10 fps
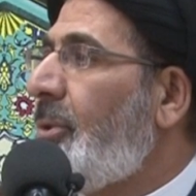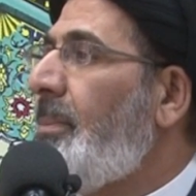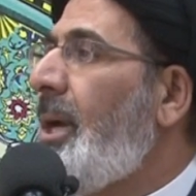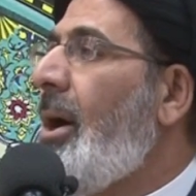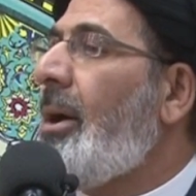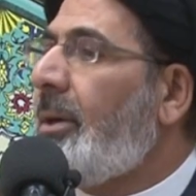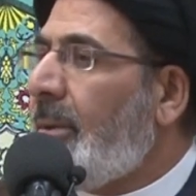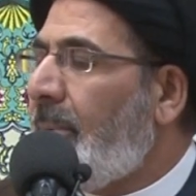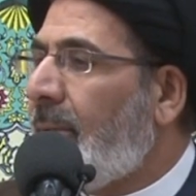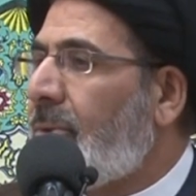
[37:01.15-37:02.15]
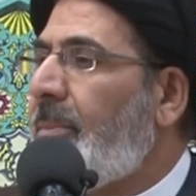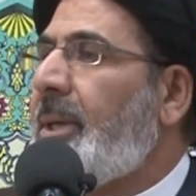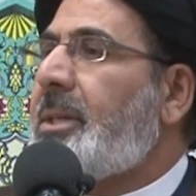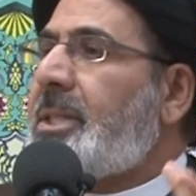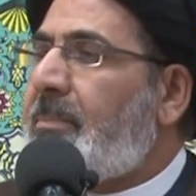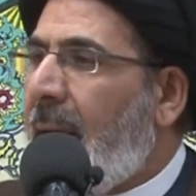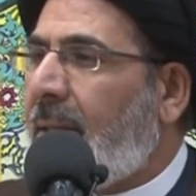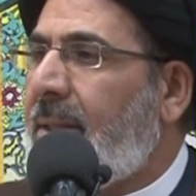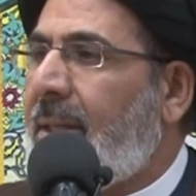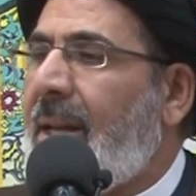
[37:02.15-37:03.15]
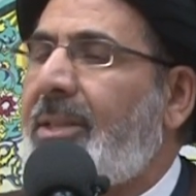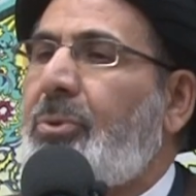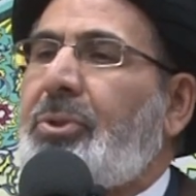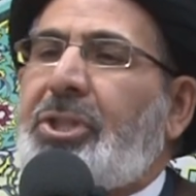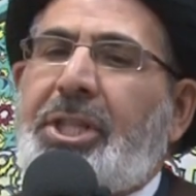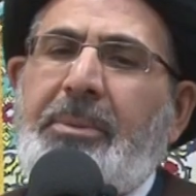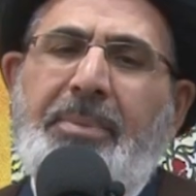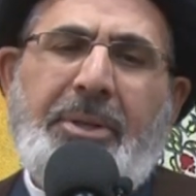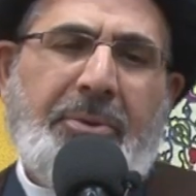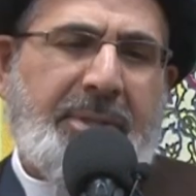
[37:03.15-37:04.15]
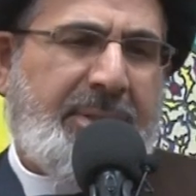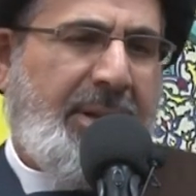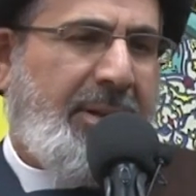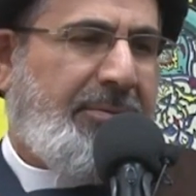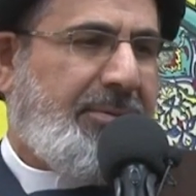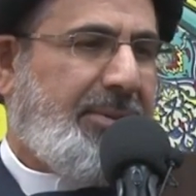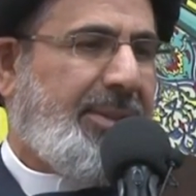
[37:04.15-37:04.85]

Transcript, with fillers: to be honorable, to be respected, not to cheapen yourself,